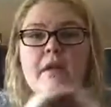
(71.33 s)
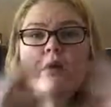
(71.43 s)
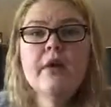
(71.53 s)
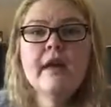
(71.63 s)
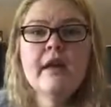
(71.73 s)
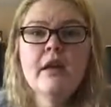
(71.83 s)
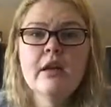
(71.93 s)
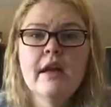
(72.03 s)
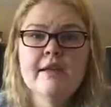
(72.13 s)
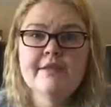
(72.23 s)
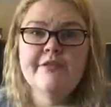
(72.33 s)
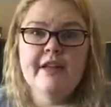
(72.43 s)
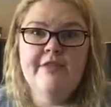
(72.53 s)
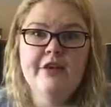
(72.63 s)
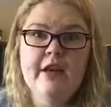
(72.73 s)
You can get all kinds of
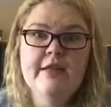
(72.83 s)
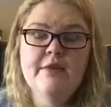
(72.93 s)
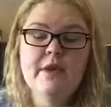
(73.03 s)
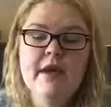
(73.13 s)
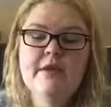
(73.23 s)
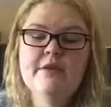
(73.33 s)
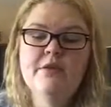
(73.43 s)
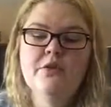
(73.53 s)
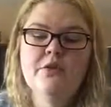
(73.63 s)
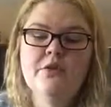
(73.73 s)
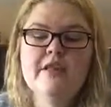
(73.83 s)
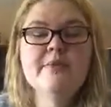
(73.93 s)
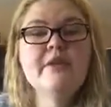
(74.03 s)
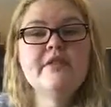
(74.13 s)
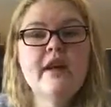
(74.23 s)
flavorings, okay? So this
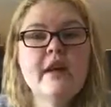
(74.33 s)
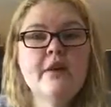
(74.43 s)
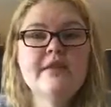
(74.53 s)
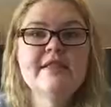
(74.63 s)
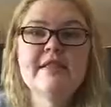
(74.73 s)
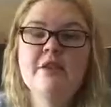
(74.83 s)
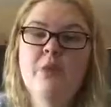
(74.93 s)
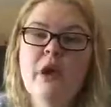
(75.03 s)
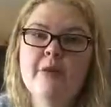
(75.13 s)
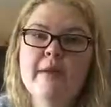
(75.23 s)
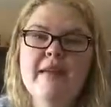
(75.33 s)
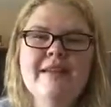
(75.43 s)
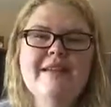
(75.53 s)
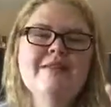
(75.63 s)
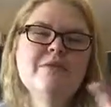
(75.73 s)
one right now is a little
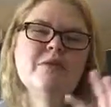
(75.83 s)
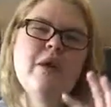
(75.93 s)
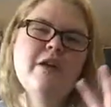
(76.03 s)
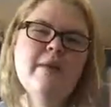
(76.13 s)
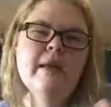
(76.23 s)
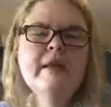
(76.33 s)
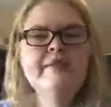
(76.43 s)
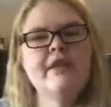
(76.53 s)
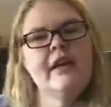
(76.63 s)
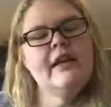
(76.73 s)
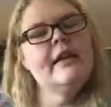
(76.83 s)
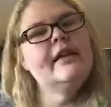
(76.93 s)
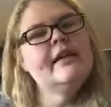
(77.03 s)
watermelon-y. So it's watermelon and vanilla.